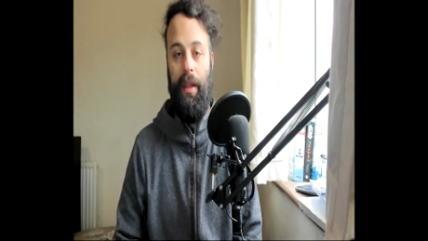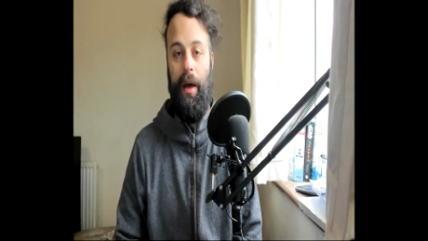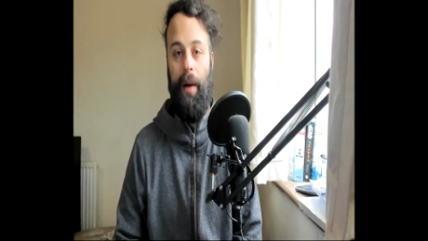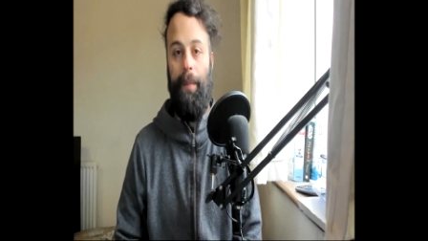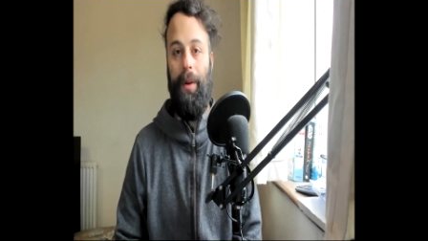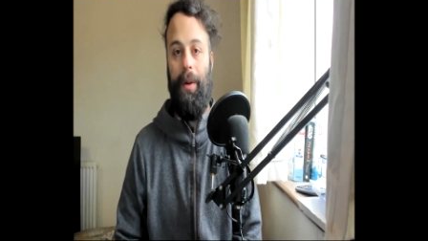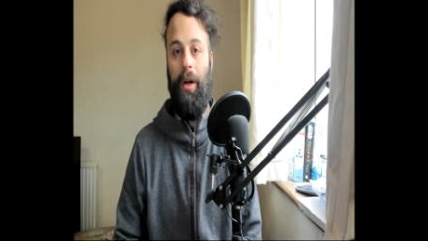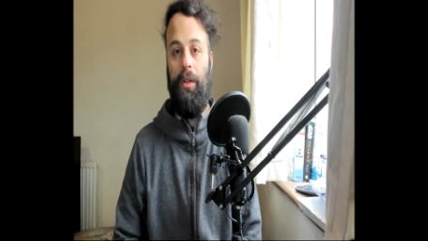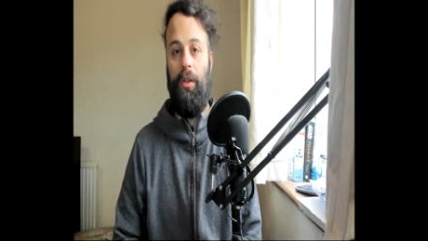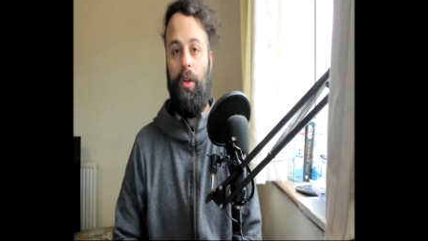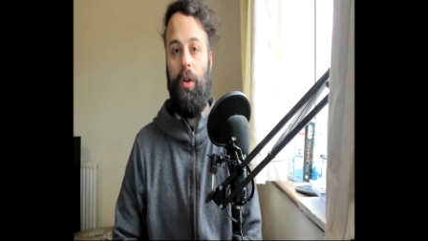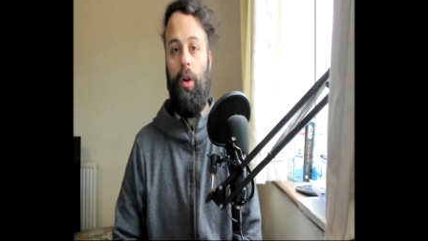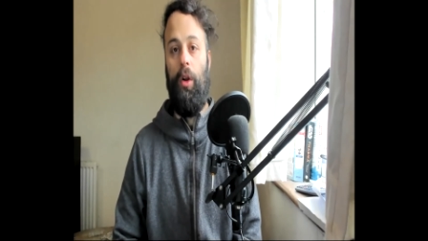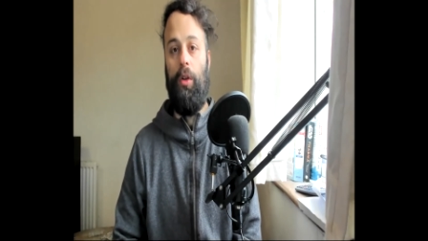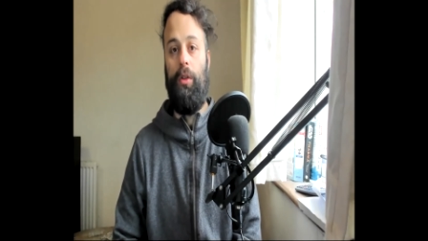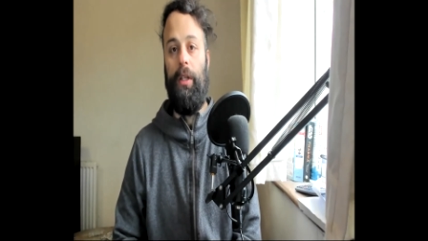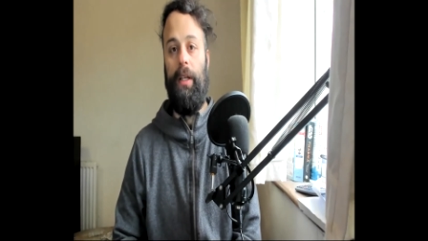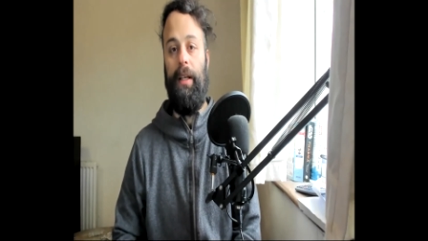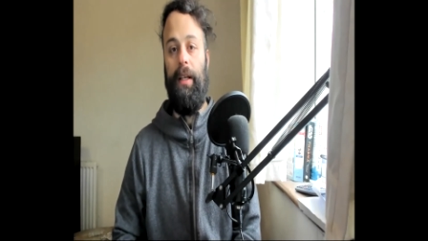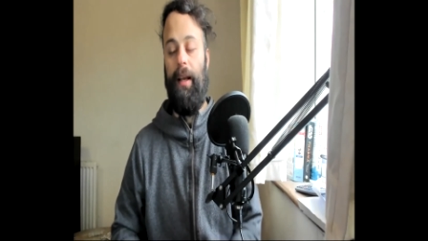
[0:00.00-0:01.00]
Now, blood
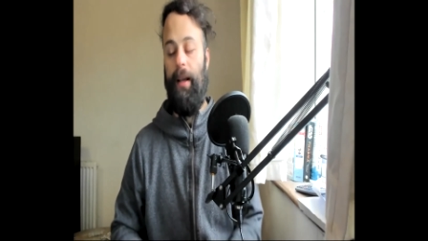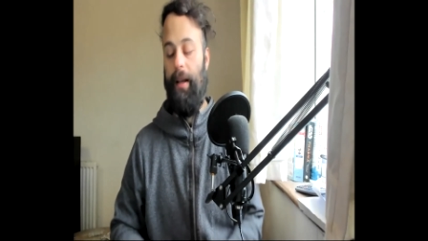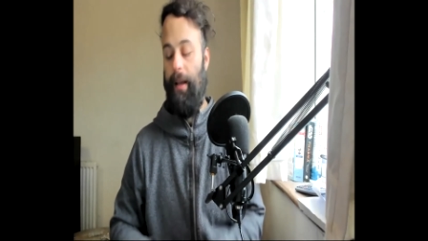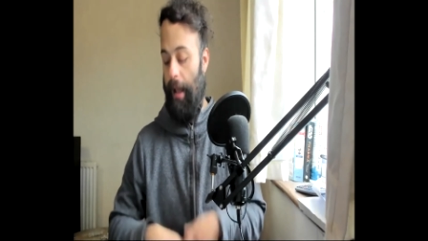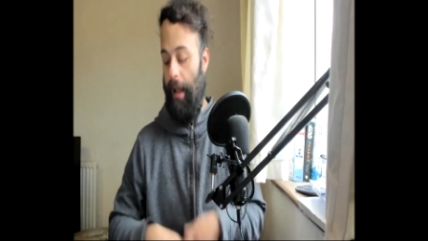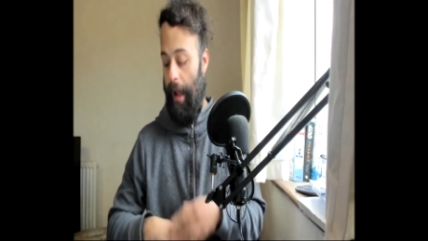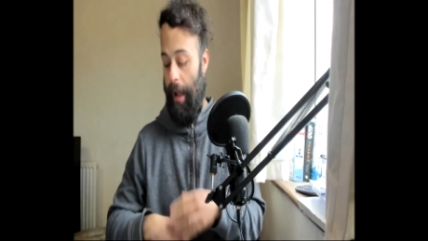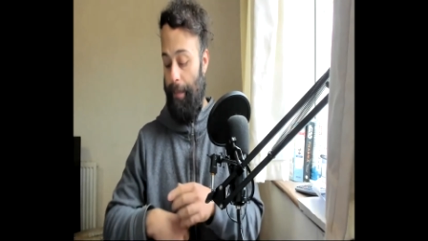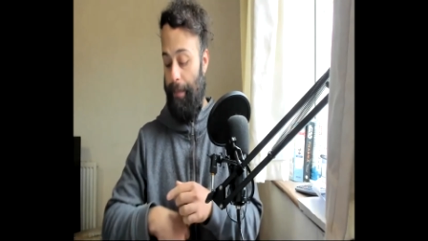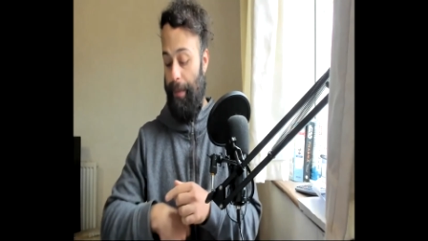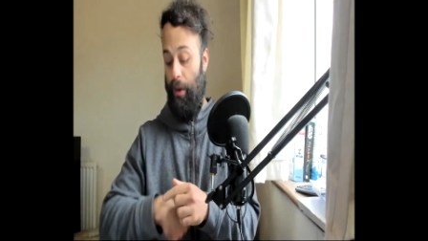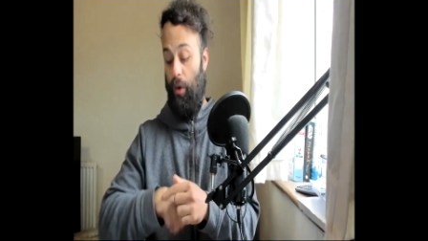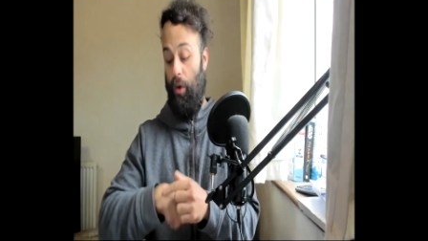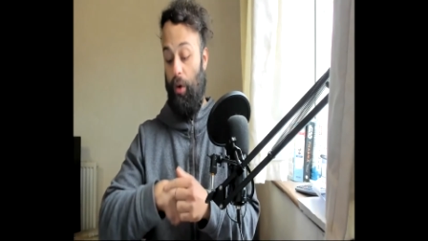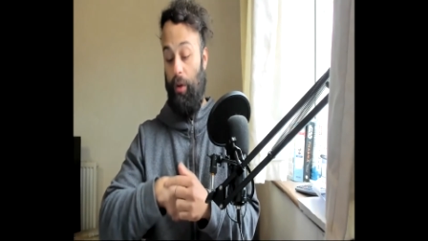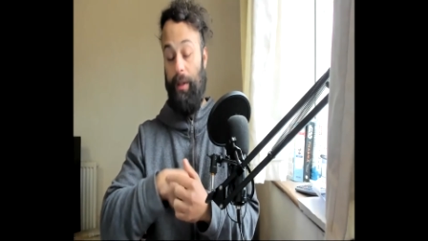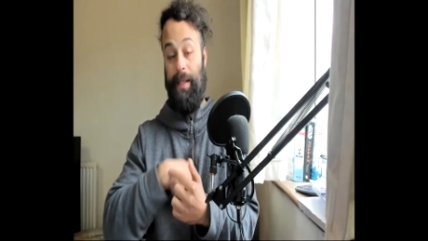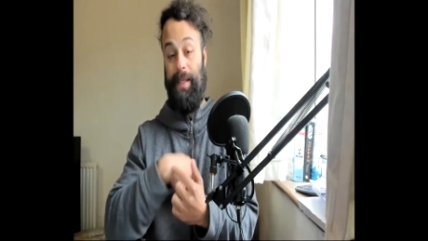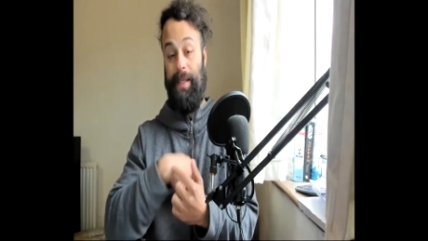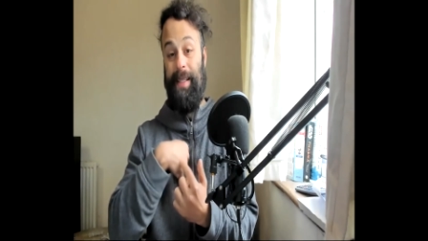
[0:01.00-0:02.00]
clotting can happen
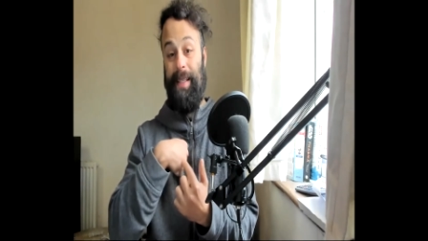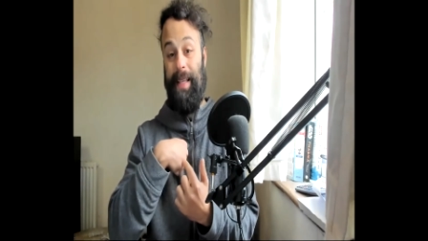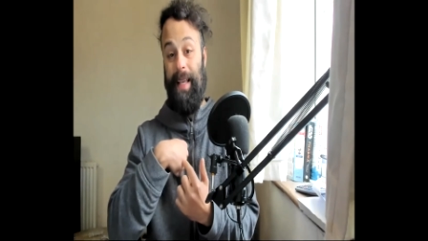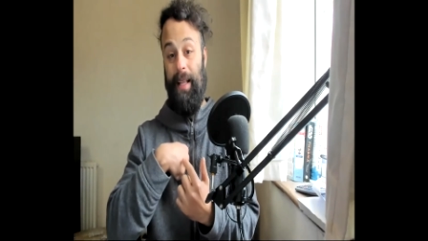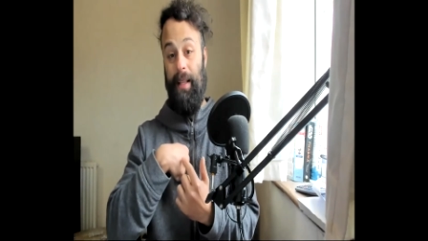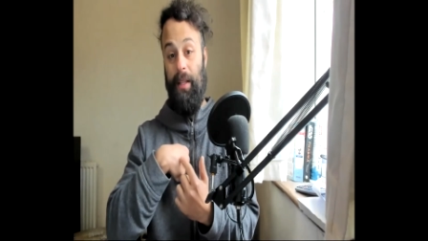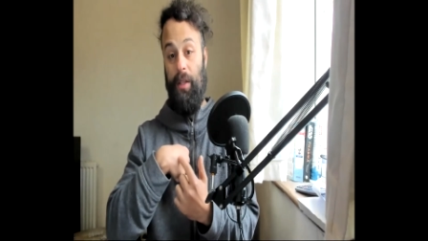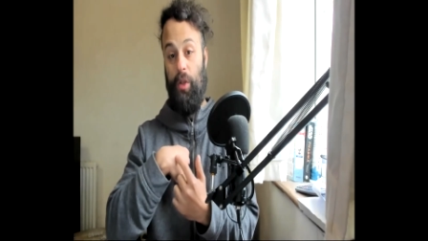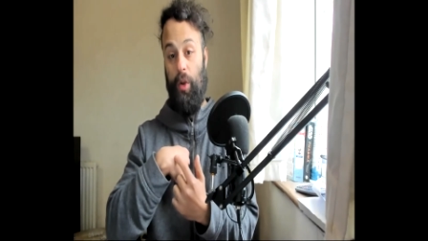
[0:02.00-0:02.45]
on the skin.